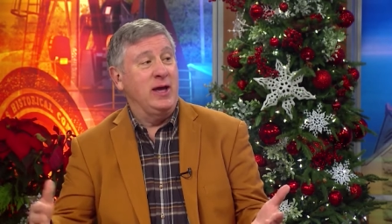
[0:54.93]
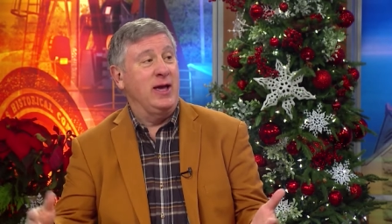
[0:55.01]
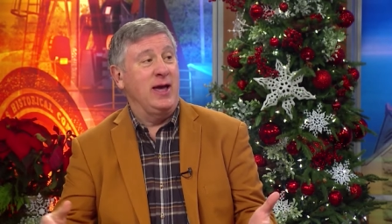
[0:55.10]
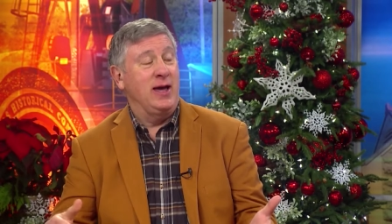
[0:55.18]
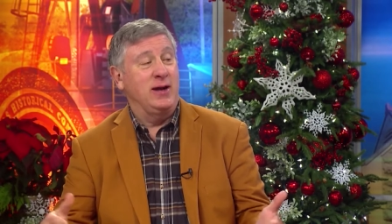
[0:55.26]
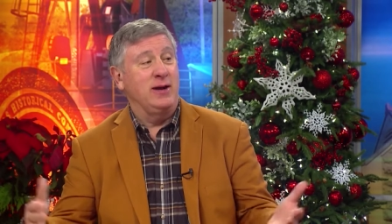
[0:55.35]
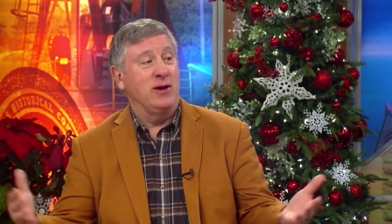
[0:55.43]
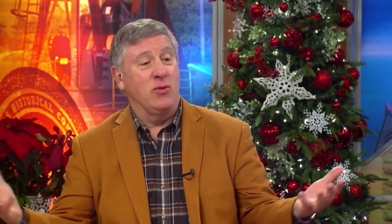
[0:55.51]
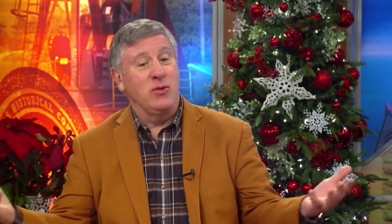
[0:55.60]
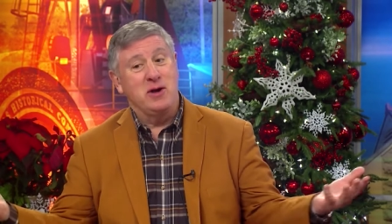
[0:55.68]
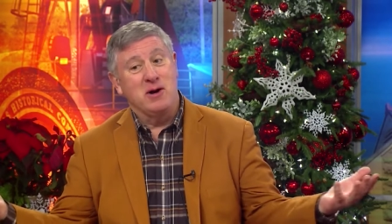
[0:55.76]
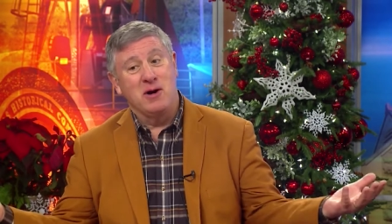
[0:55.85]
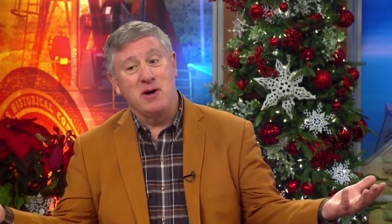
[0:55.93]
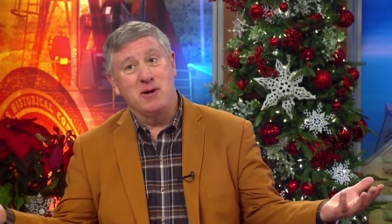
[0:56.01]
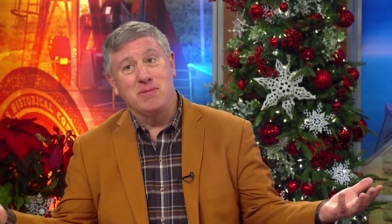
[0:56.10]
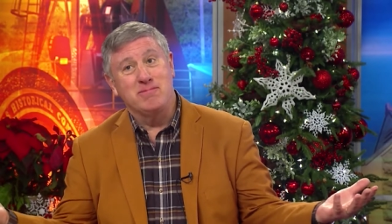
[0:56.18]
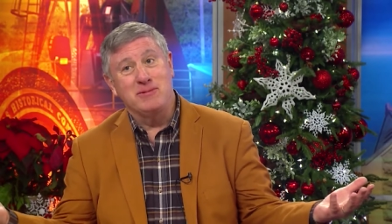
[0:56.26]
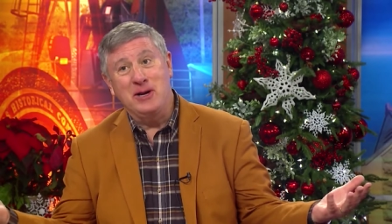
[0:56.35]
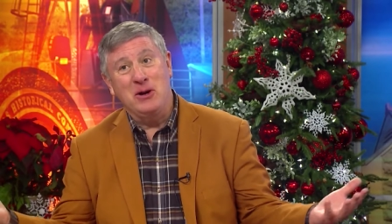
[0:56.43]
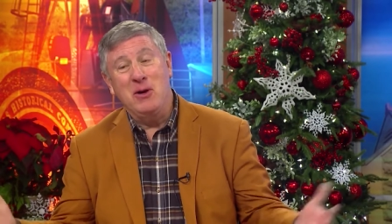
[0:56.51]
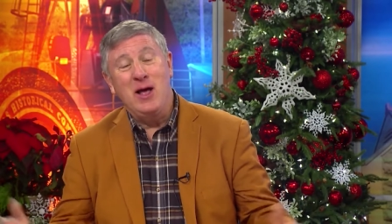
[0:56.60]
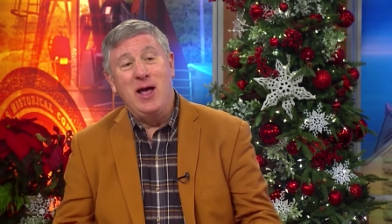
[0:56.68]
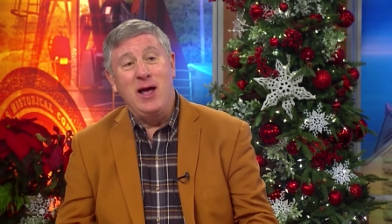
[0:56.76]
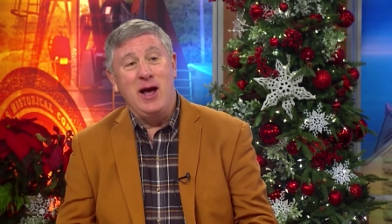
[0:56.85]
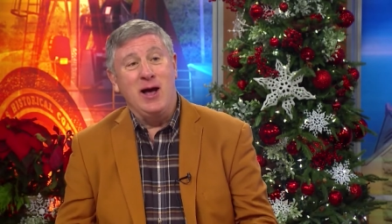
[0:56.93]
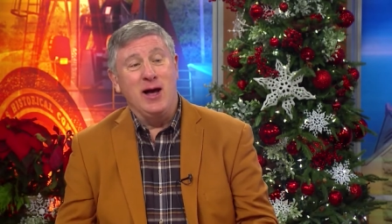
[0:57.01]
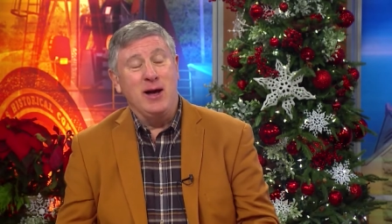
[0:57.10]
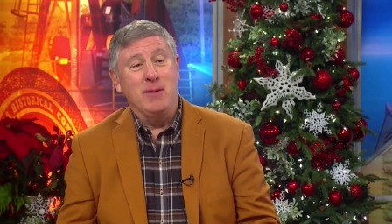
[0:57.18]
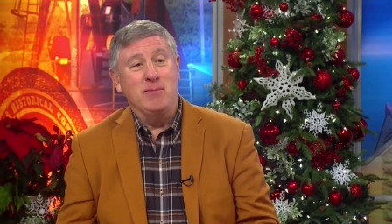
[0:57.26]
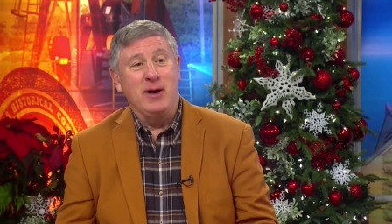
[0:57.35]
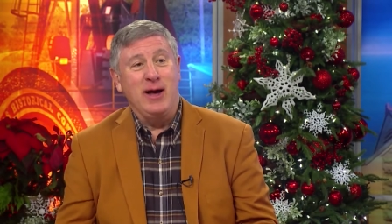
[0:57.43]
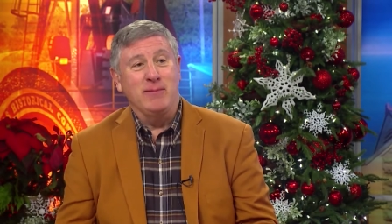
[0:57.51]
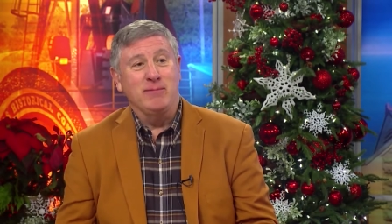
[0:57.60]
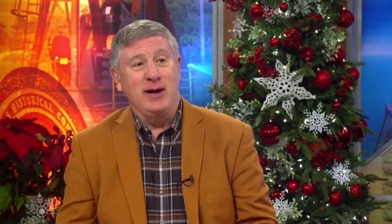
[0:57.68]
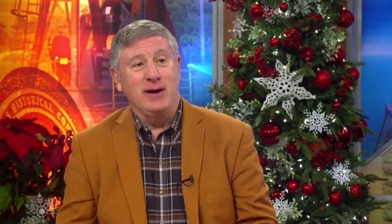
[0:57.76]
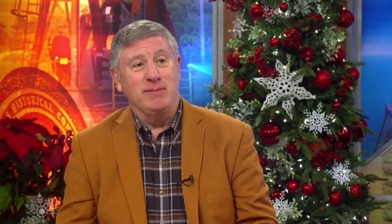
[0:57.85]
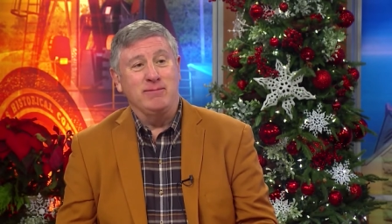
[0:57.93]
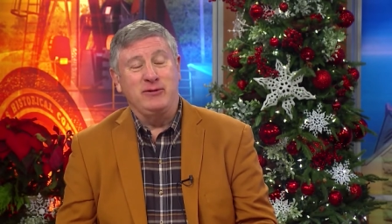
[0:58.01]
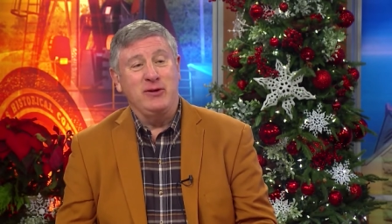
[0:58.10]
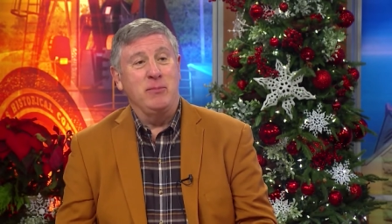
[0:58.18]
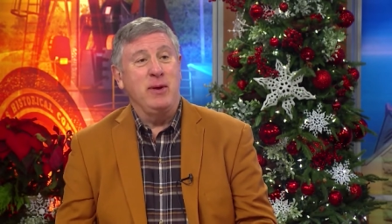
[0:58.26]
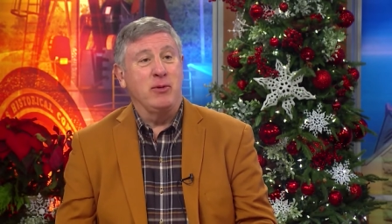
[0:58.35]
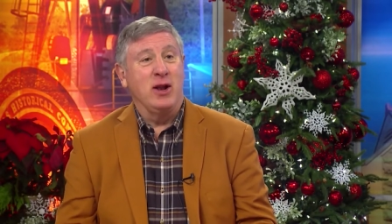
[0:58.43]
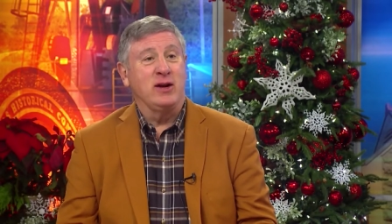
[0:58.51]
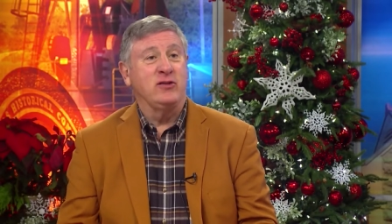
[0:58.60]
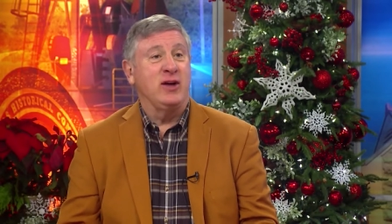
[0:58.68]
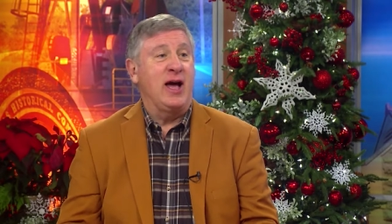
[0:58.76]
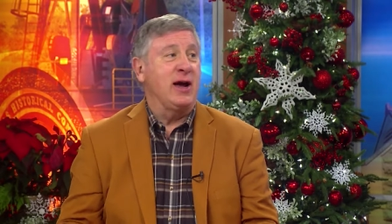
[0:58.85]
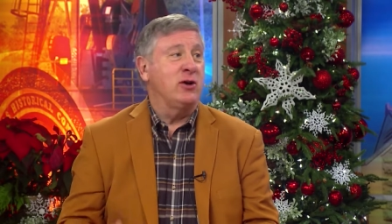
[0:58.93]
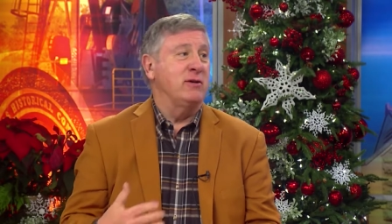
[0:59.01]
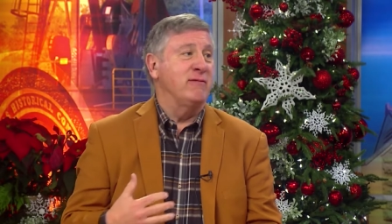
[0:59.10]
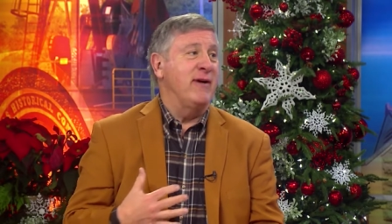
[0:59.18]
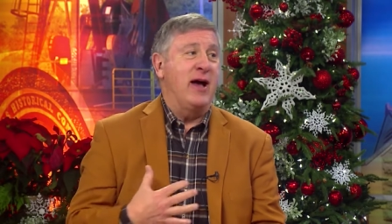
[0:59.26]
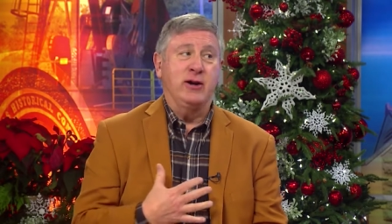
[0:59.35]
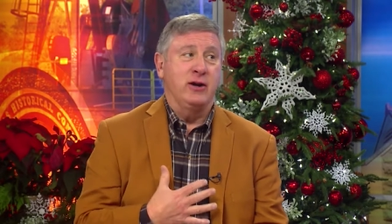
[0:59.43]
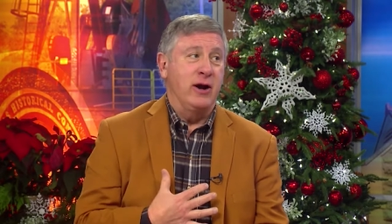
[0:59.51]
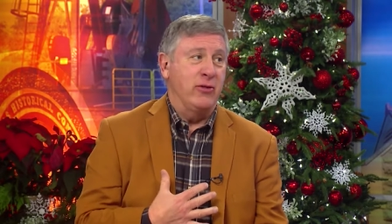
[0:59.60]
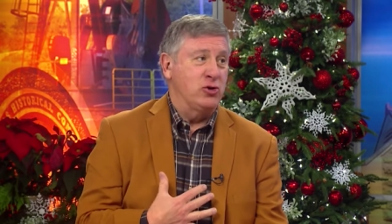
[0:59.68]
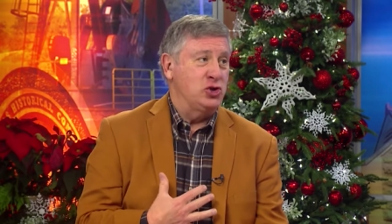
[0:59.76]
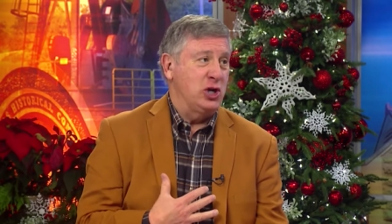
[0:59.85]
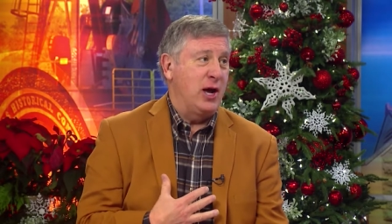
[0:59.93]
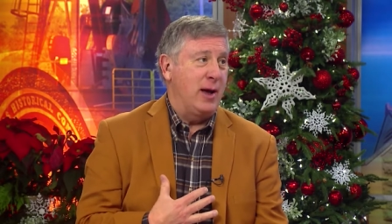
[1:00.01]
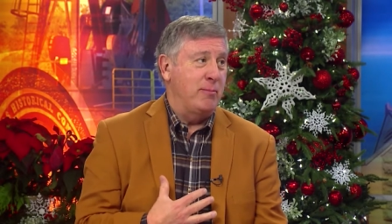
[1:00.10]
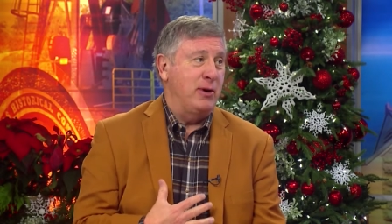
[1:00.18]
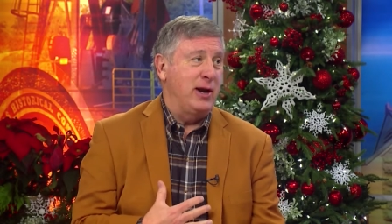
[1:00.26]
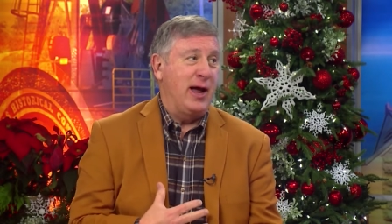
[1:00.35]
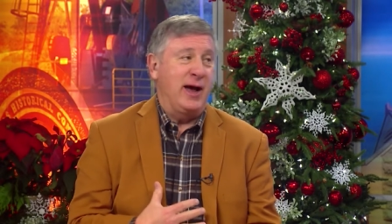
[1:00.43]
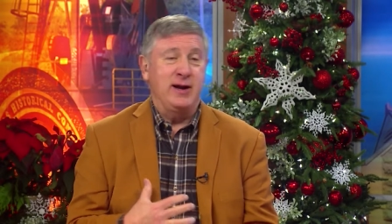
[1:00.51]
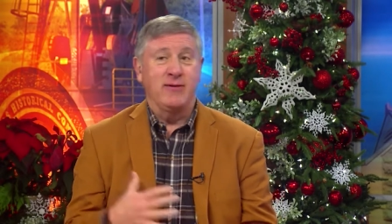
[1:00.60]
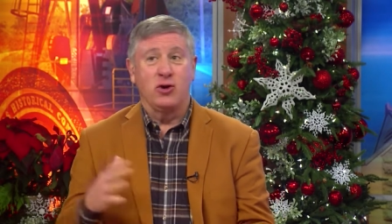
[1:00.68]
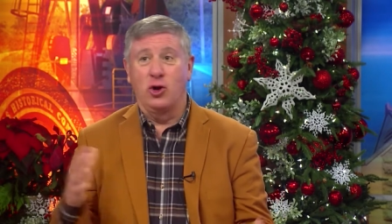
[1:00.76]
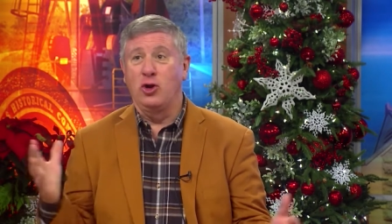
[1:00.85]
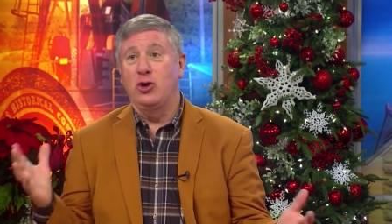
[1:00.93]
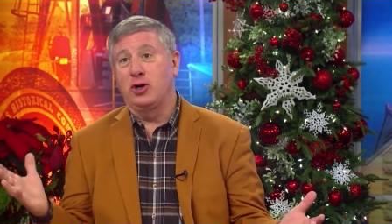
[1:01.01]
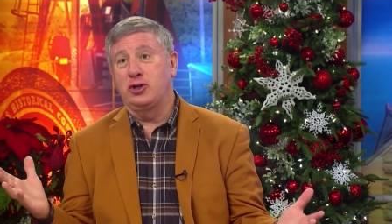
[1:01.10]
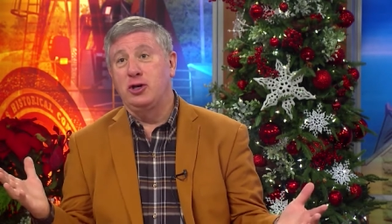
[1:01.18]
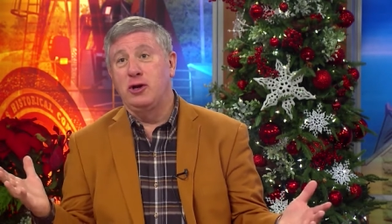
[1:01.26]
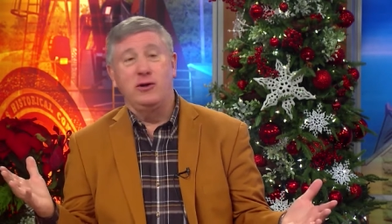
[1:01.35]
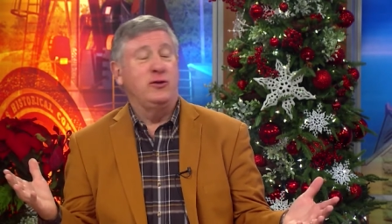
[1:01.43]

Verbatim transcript: And here we are, you know. Uh, uh, uh some people like to say I couldn't find another job, but I never looked.